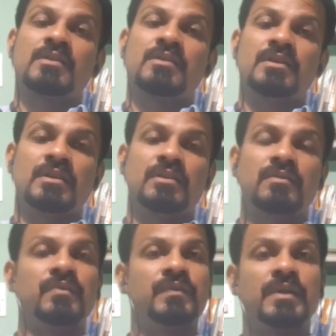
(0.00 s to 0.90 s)
Here
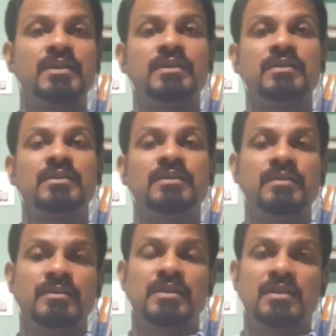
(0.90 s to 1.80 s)
we find
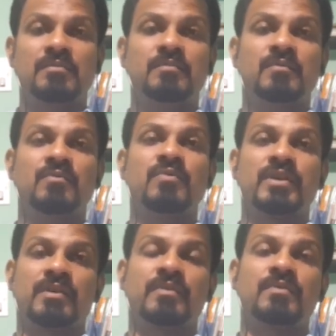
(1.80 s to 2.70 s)
the same
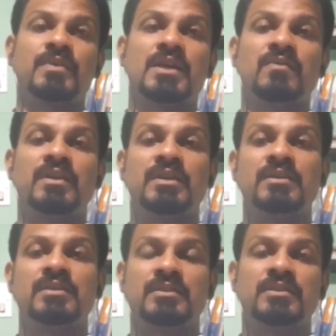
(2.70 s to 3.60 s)
whatever we have
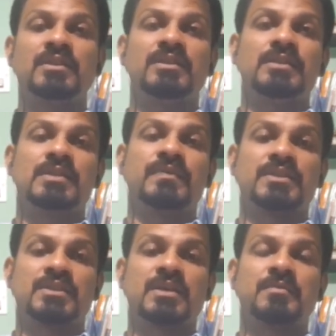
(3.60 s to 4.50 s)
learned in that
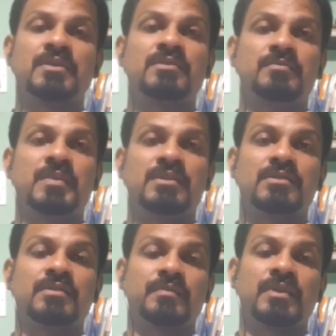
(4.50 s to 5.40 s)
first chapter, means
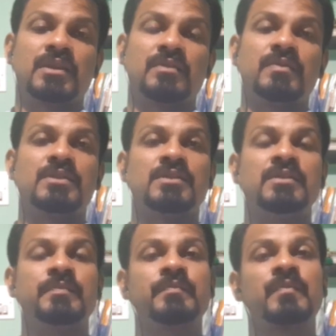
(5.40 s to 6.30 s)
here we
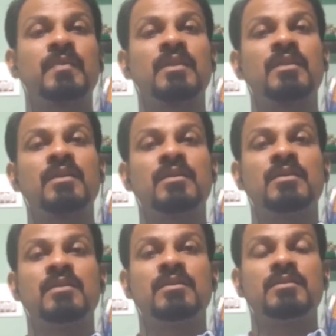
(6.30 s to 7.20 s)
see
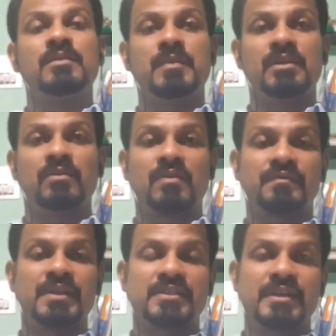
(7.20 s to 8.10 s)
the meaning of
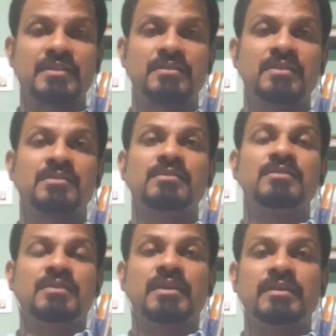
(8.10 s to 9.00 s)
the statistics
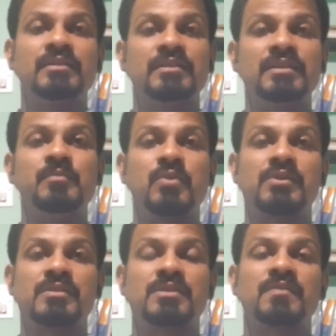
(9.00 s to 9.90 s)
and the
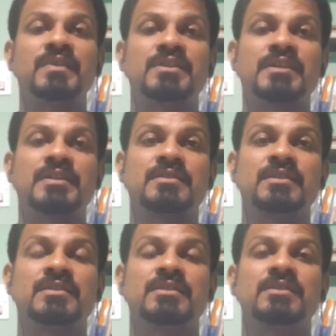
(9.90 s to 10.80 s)
importance of the
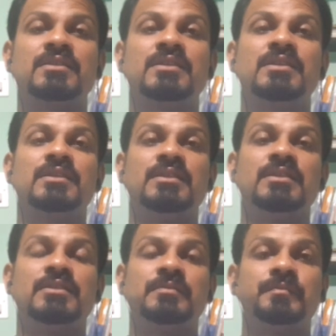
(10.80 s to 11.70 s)
statistics
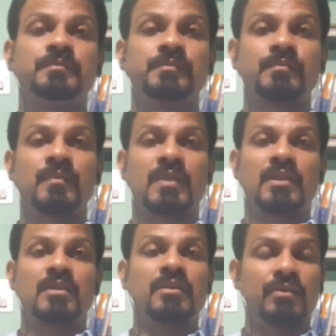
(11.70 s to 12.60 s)
in
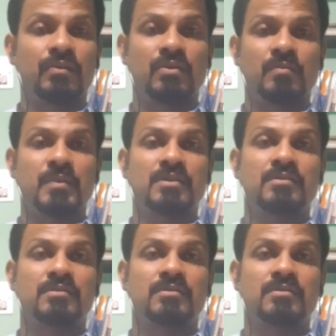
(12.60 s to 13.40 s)
economics.